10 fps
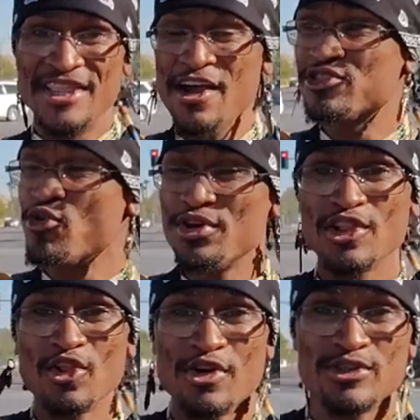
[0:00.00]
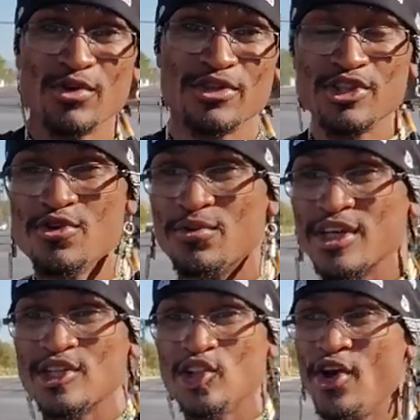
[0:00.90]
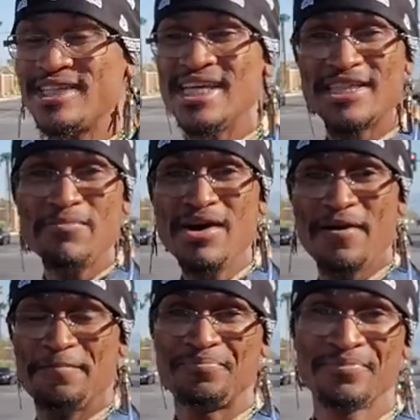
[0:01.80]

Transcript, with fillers: They're doing the Lord's will too, because the Lord set them up.